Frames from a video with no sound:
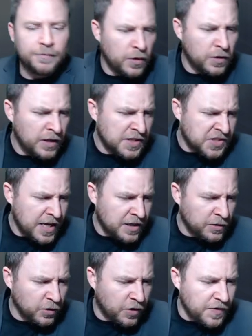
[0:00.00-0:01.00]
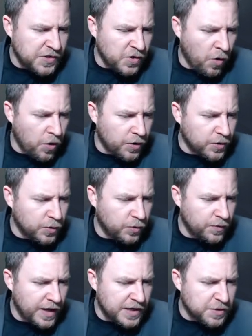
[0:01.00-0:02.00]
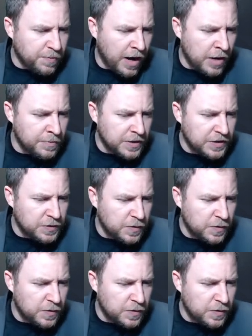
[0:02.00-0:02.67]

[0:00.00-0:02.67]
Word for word: Well, let's take a look at this article that inspired me to do